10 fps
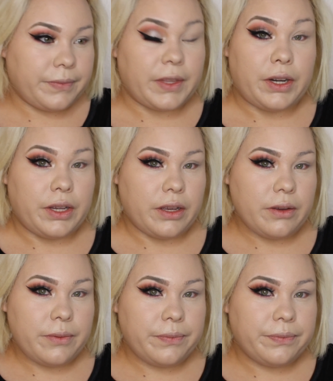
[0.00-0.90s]
There you
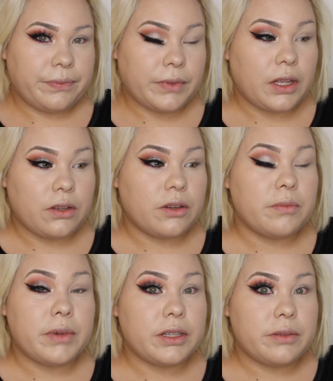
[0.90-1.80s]
go. They look
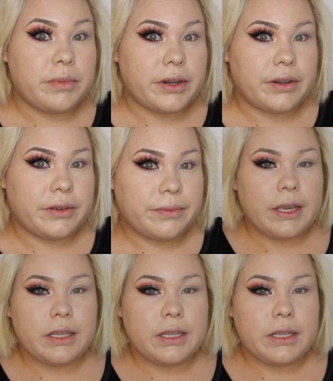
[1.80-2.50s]
much better.